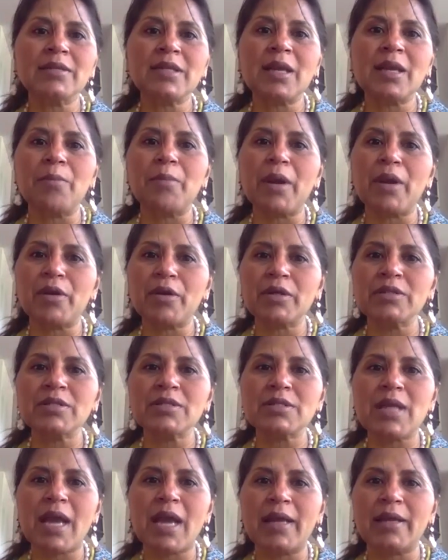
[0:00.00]
the American
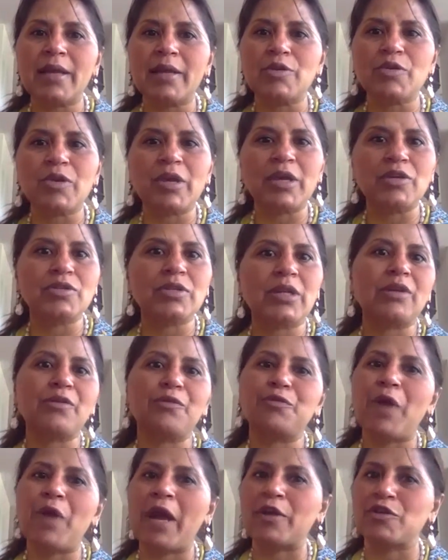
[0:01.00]
style education at a
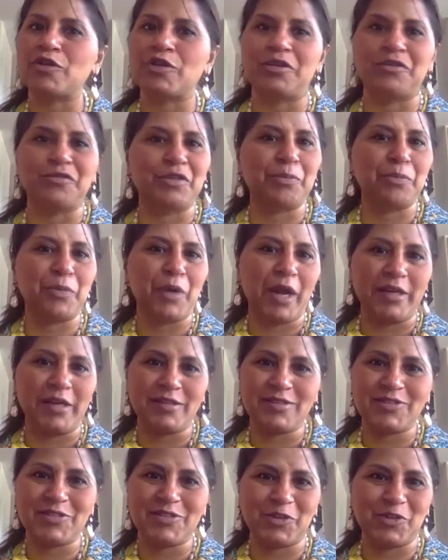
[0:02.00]
fraction of the
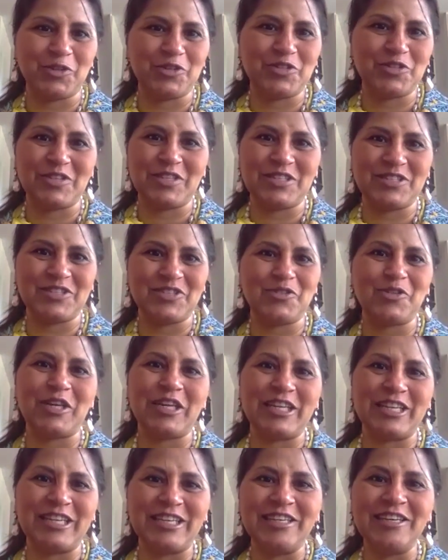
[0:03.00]
price. So it's it's
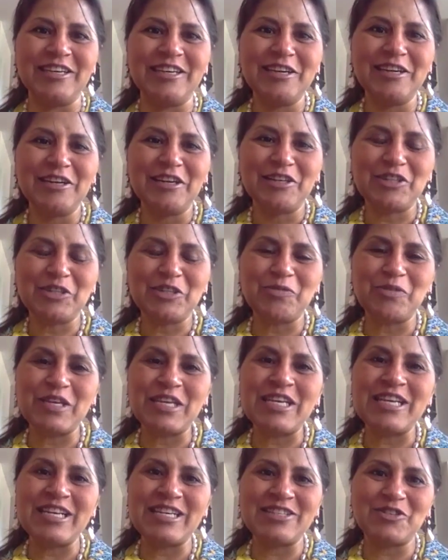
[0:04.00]
really, to me,
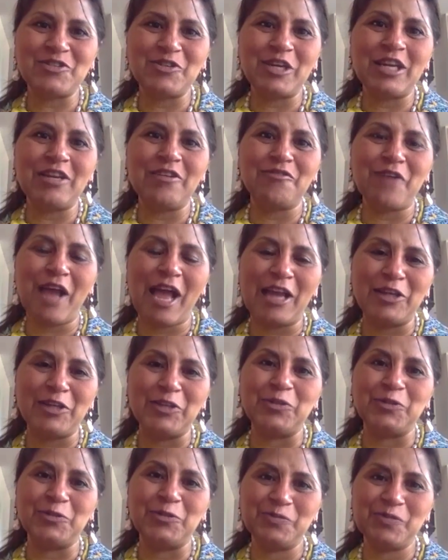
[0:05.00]
it's real
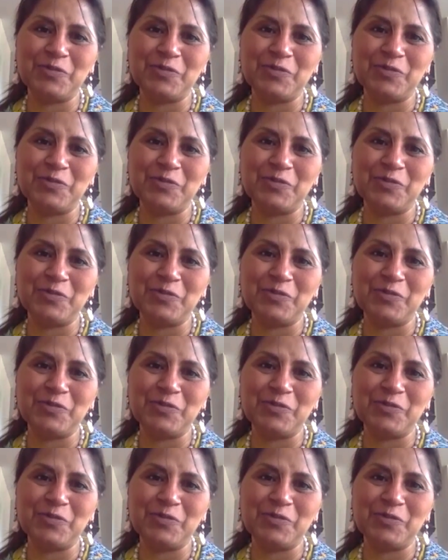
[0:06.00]
value